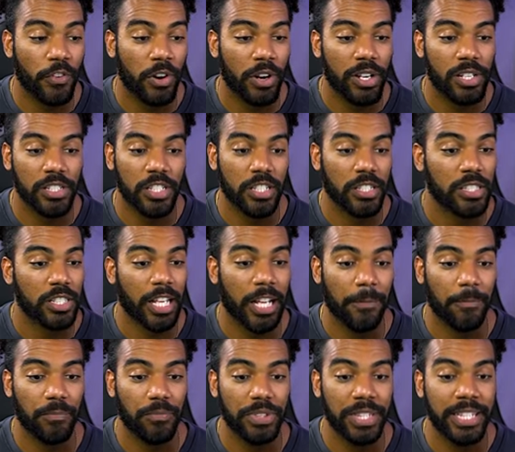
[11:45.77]
far as just,
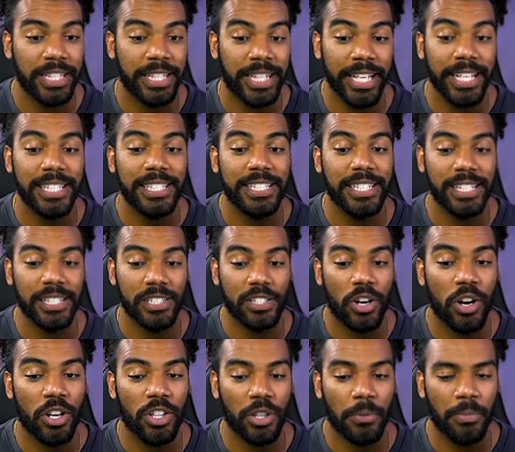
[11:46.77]
like, distance
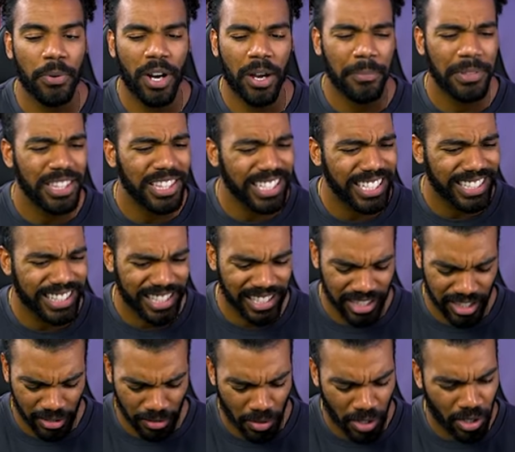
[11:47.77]
on the ball. I mean, look at this
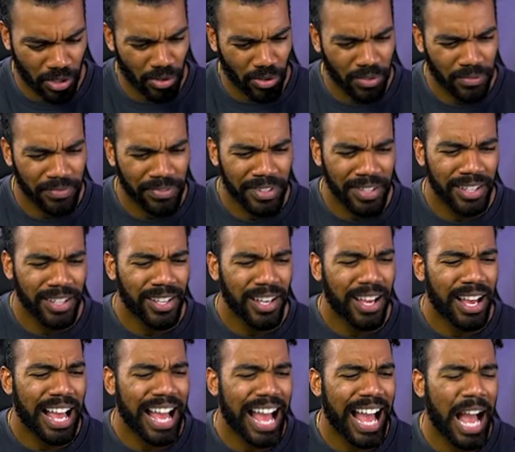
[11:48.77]
throw.
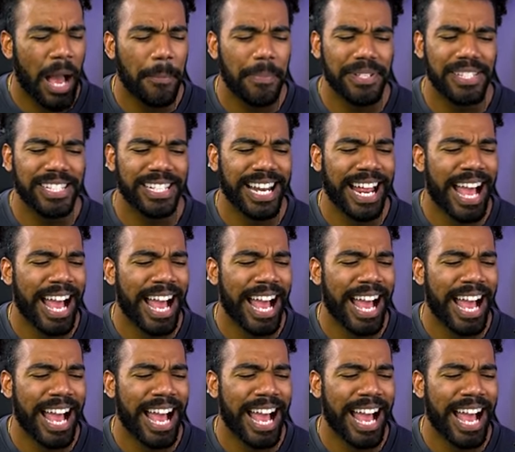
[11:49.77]
Opposite